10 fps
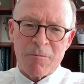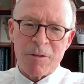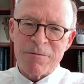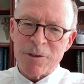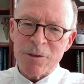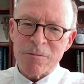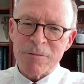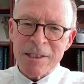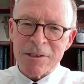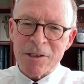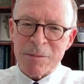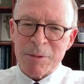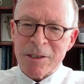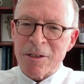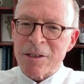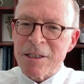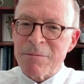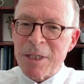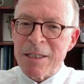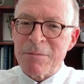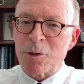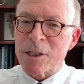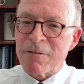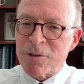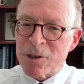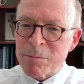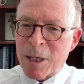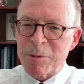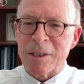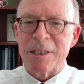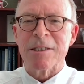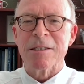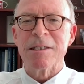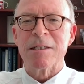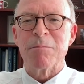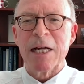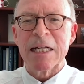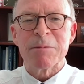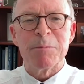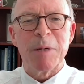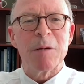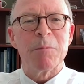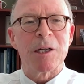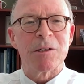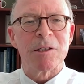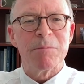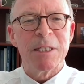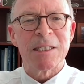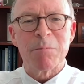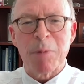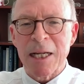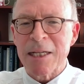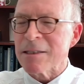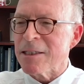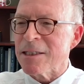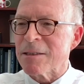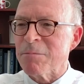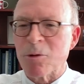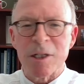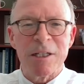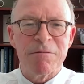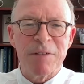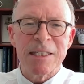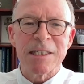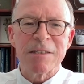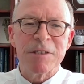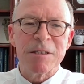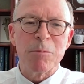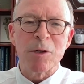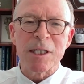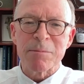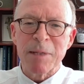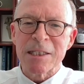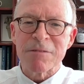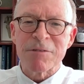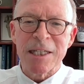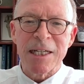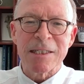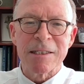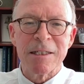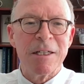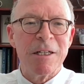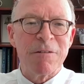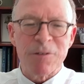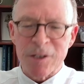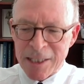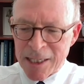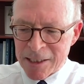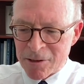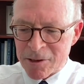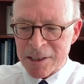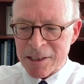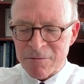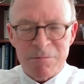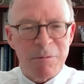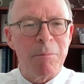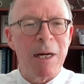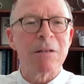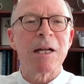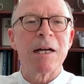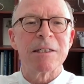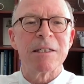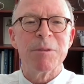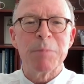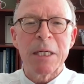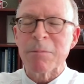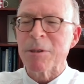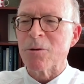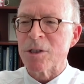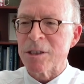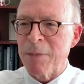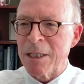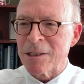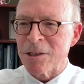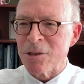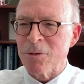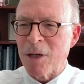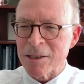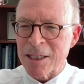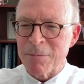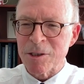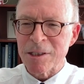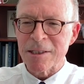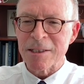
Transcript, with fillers: With further research, particularly in, in more diverse populations, the plasma biomarkers may supplant these more invasive and more expensive tests for a diagnosis of mild cognitive impairment or dementia due to Alzheimer's.